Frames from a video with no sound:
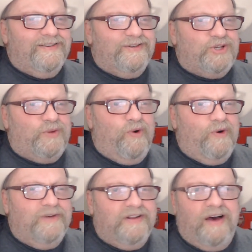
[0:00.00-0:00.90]

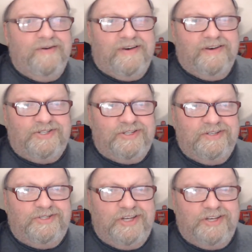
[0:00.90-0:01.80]
swarm of locusts
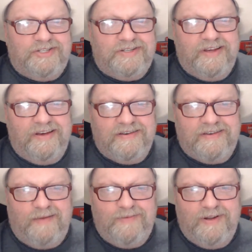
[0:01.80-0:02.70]
has just
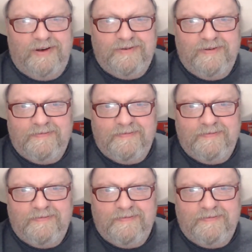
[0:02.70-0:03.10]
come along.